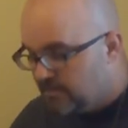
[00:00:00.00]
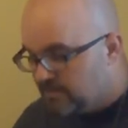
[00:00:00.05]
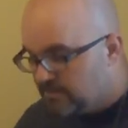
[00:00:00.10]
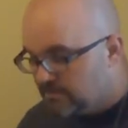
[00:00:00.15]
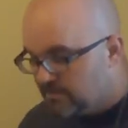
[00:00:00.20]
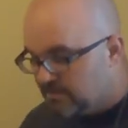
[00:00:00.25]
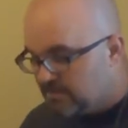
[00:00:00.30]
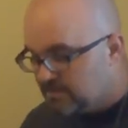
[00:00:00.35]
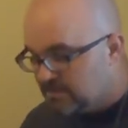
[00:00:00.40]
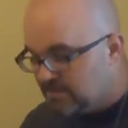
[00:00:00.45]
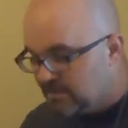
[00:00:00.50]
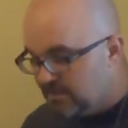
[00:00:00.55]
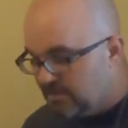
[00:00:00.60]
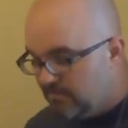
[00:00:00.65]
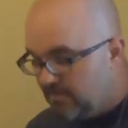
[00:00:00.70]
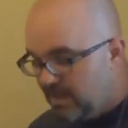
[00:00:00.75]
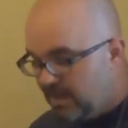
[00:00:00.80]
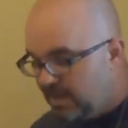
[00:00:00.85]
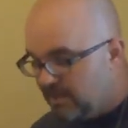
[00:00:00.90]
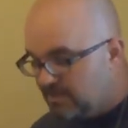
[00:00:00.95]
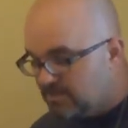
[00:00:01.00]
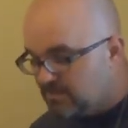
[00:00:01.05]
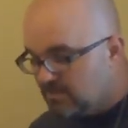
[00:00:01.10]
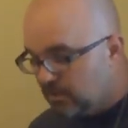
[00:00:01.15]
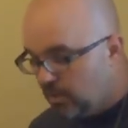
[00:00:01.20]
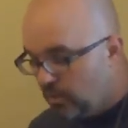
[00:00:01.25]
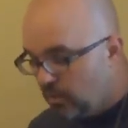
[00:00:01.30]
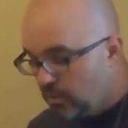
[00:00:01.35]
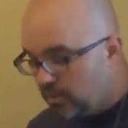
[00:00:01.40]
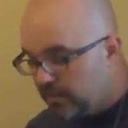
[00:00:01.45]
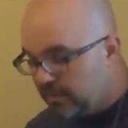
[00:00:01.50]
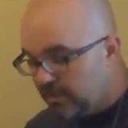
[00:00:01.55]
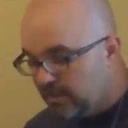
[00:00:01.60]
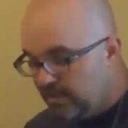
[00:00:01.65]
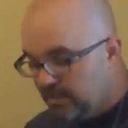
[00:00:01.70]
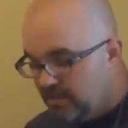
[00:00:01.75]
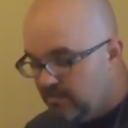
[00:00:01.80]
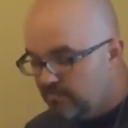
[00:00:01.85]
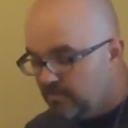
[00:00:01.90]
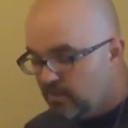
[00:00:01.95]
So the Son of Man is Lord,
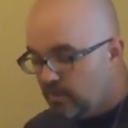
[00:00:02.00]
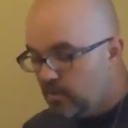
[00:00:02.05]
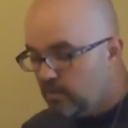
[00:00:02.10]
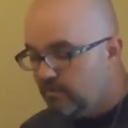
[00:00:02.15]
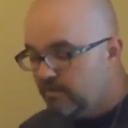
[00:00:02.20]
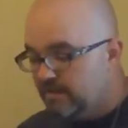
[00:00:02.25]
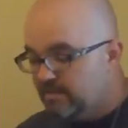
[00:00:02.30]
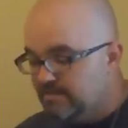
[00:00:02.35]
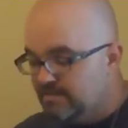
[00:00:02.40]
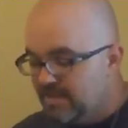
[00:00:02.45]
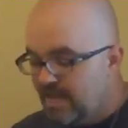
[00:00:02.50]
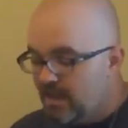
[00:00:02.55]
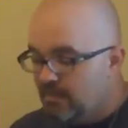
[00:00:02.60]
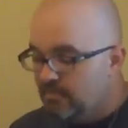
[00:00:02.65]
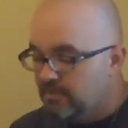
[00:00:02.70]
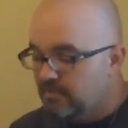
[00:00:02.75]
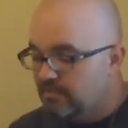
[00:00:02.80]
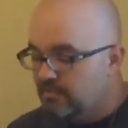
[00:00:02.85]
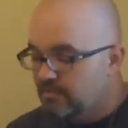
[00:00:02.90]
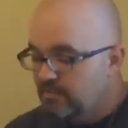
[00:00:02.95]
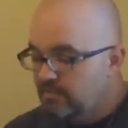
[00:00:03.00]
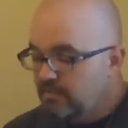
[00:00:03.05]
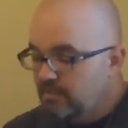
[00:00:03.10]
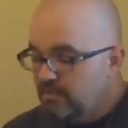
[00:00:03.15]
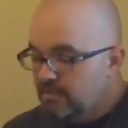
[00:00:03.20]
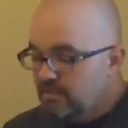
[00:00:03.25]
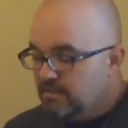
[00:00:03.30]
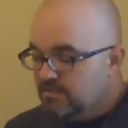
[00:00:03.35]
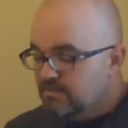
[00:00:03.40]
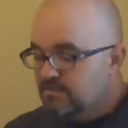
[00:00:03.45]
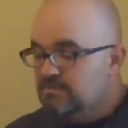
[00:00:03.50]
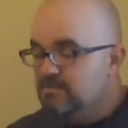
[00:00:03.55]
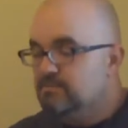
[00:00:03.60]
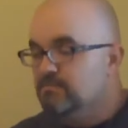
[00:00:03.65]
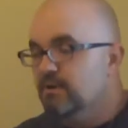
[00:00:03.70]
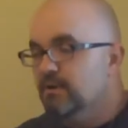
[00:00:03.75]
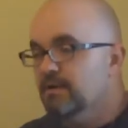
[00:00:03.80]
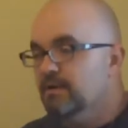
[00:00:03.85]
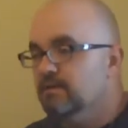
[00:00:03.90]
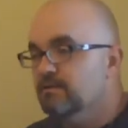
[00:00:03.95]
even over the Sabbath. This
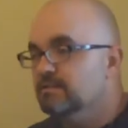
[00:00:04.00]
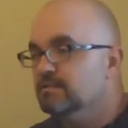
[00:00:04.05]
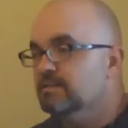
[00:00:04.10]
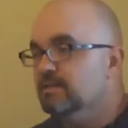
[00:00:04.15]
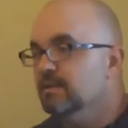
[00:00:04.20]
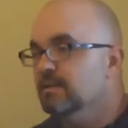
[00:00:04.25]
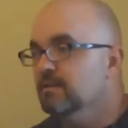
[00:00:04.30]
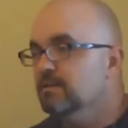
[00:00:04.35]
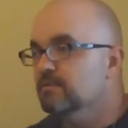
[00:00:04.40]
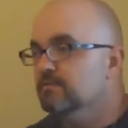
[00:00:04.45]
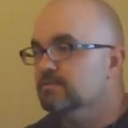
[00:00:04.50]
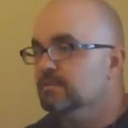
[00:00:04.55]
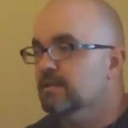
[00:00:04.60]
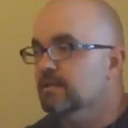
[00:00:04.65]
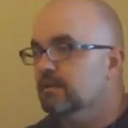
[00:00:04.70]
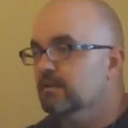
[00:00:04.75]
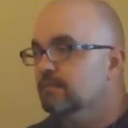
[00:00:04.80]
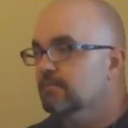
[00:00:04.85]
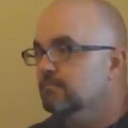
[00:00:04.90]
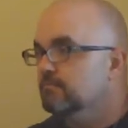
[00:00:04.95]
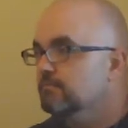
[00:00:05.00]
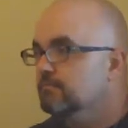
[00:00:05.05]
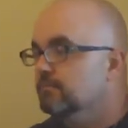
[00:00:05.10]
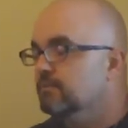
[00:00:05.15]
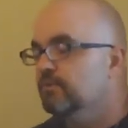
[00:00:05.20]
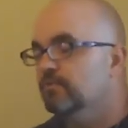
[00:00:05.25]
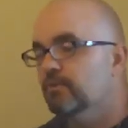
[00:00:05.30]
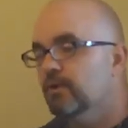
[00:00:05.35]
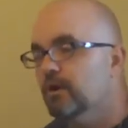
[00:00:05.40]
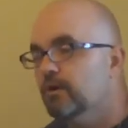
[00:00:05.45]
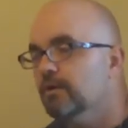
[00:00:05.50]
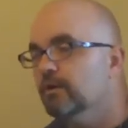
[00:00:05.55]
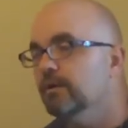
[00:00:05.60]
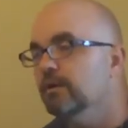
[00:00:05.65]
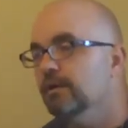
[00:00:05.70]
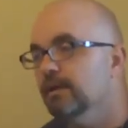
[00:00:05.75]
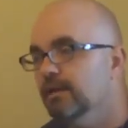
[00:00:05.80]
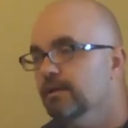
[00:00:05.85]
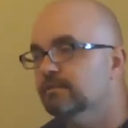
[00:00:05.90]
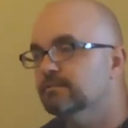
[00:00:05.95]
right here is telling you, it's like, if you're hungry,
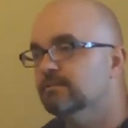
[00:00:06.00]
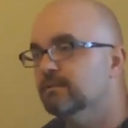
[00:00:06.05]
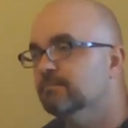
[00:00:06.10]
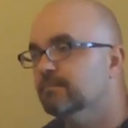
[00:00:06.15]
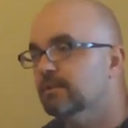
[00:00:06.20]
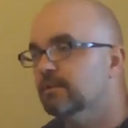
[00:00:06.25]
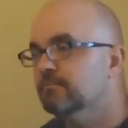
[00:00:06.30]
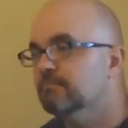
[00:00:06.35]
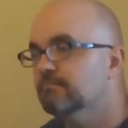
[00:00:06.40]
eat something.